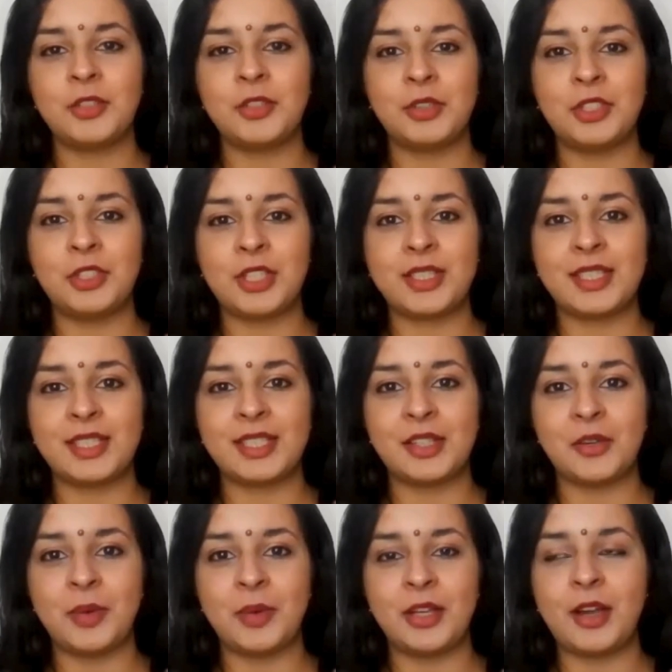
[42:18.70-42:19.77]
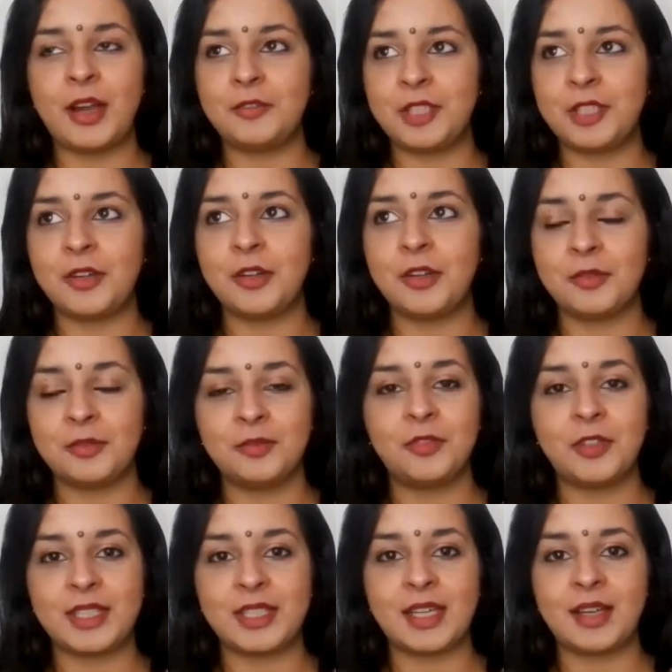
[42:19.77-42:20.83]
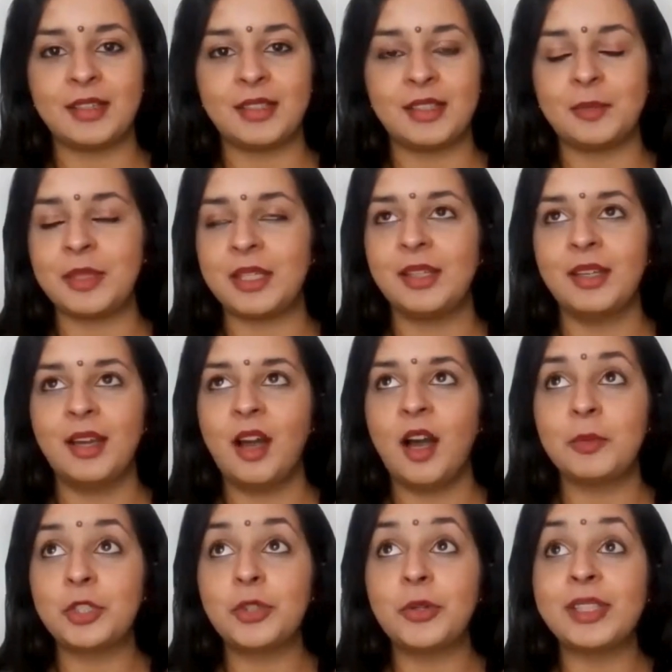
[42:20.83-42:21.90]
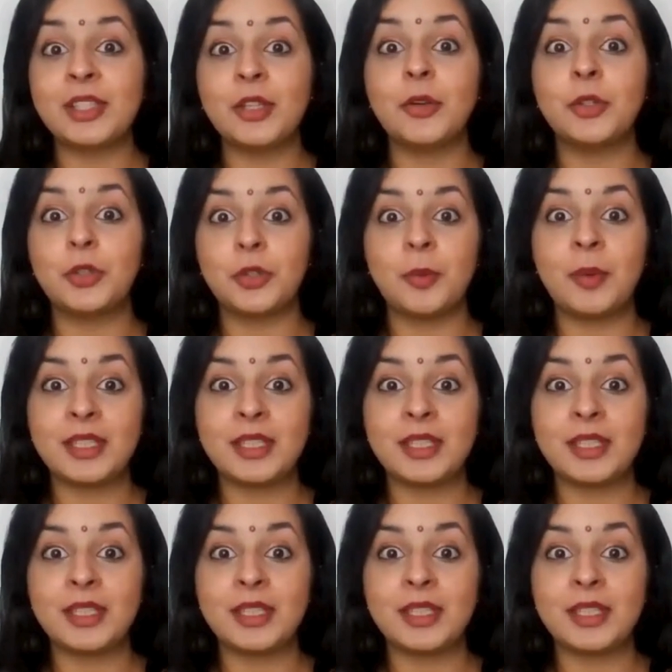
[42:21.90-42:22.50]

You can't do it justice in a way. You have to hear it firsthand. I mean, I'm sure it's so